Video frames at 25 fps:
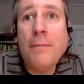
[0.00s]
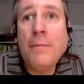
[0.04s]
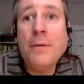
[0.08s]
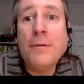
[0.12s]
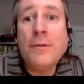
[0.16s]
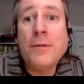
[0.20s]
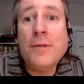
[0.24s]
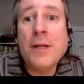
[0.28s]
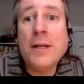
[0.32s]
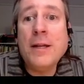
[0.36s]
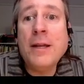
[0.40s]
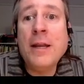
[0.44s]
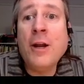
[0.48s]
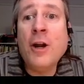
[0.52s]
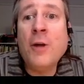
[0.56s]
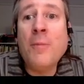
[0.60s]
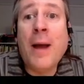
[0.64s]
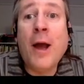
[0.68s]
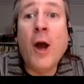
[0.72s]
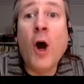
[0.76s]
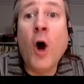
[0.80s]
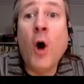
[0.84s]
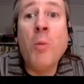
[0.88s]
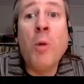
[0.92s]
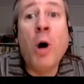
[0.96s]
Sitting here in my
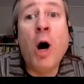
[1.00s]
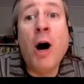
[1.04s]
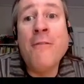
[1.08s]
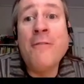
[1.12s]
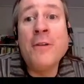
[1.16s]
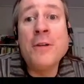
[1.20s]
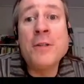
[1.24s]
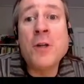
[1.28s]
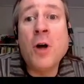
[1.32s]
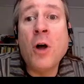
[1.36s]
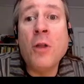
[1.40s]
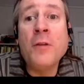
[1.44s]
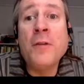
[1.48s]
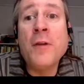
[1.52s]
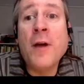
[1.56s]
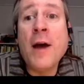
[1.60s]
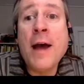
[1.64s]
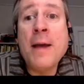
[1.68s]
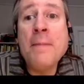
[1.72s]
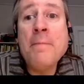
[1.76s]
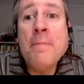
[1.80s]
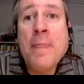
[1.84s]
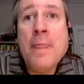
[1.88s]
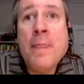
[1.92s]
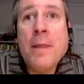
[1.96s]
home office all the
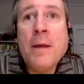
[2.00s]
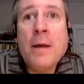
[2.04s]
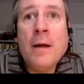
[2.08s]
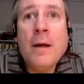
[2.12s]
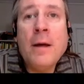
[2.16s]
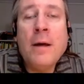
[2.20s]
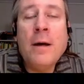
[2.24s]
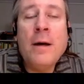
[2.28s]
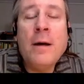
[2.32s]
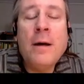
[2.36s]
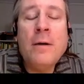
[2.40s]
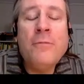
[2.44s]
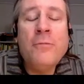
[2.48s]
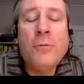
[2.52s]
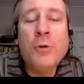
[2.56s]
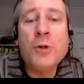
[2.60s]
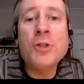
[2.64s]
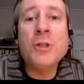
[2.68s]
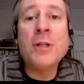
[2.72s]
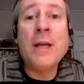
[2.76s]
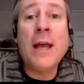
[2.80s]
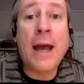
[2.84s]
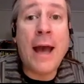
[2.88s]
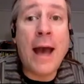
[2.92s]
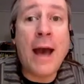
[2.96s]
time.
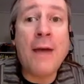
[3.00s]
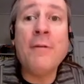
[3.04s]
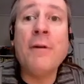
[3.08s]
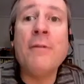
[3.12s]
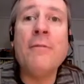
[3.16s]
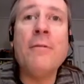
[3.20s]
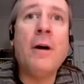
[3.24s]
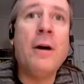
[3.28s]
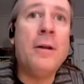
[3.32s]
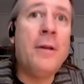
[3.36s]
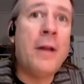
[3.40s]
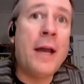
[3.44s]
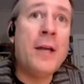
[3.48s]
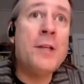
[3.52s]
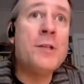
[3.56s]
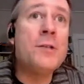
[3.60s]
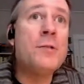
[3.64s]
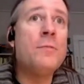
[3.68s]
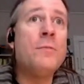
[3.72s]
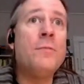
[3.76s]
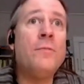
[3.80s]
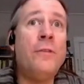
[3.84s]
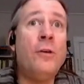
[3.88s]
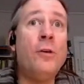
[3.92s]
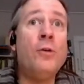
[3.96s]
Fortunately, I have a nice
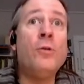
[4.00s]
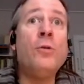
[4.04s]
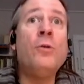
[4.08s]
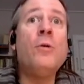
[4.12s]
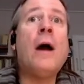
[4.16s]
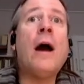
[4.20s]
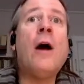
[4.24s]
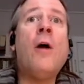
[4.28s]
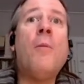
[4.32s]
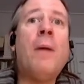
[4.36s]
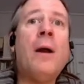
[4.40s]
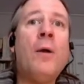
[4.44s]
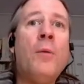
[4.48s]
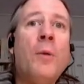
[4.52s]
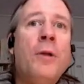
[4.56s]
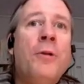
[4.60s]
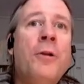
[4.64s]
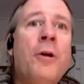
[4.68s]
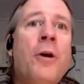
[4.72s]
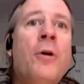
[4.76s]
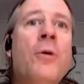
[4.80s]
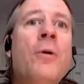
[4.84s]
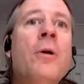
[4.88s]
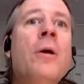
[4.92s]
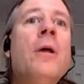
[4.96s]
view out my
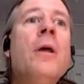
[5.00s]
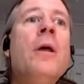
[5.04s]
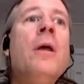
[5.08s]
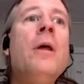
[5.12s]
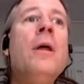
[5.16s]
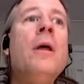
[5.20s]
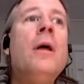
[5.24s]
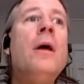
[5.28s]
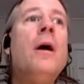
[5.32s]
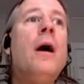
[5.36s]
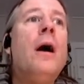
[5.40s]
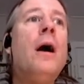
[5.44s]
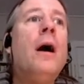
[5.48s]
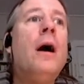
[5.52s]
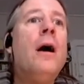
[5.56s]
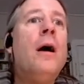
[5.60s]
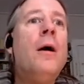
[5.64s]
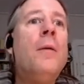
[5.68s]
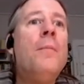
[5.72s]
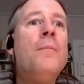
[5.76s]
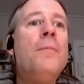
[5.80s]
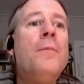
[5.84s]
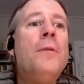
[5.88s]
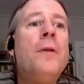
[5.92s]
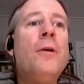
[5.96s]
window.
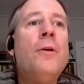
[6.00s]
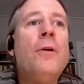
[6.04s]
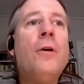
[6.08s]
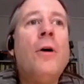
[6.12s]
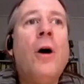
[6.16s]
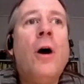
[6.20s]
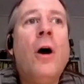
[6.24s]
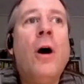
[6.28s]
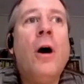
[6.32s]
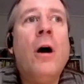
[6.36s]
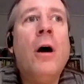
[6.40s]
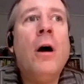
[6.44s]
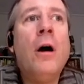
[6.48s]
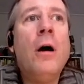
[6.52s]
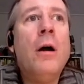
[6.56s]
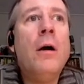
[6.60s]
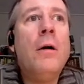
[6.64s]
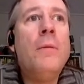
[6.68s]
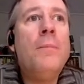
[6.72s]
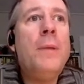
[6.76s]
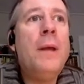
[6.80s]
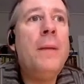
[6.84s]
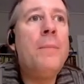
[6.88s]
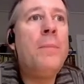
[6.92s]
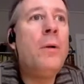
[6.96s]
There are
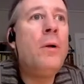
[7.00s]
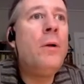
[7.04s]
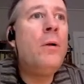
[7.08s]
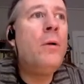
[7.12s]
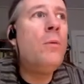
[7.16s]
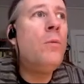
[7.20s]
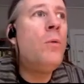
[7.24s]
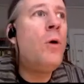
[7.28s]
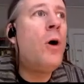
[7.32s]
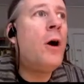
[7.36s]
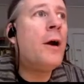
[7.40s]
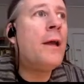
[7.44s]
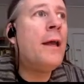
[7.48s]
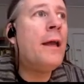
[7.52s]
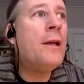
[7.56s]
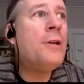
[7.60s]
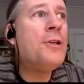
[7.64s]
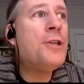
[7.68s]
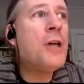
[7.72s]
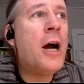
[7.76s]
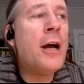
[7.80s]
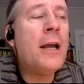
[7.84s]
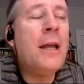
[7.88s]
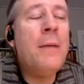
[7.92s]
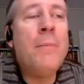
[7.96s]
people walking and
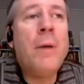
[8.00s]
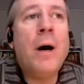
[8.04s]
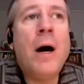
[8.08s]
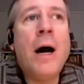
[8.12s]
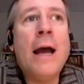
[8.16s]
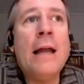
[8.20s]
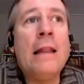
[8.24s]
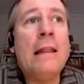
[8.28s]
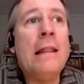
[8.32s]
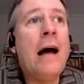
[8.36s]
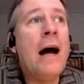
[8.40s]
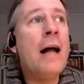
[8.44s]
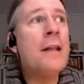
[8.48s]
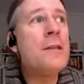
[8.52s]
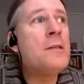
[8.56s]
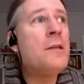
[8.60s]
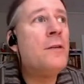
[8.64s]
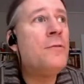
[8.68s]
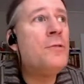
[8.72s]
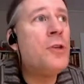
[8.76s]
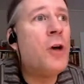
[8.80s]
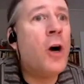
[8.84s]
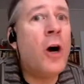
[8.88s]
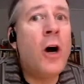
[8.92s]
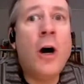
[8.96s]
jogging by, lots
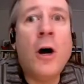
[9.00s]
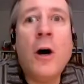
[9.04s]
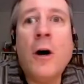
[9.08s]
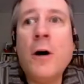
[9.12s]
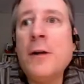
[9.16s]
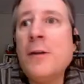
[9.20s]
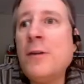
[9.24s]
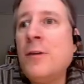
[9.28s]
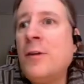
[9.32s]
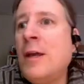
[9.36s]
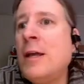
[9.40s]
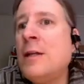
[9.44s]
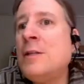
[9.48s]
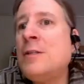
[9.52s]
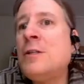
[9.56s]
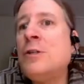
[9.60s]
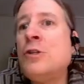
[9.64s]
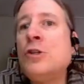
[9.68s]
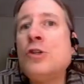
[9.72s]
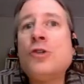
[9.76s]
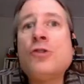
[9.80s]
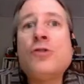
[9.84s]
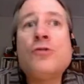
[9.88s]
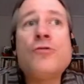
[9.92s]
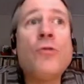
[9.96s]
of dogs, kids in
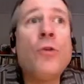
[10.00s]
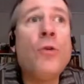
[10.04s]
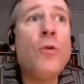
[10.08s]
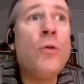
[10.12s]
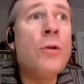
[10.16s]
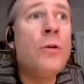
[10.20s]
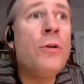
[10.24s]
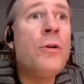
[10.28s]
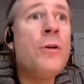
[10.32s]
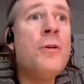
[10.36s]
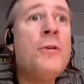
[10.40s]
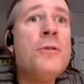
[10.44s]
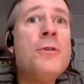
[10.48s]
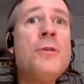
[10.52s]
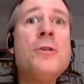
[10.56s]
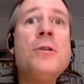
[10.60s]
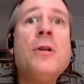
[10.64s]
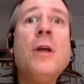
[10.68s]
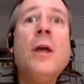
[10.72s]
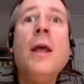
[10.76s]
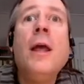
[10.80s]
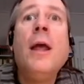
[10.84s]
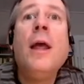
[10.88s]
strollers.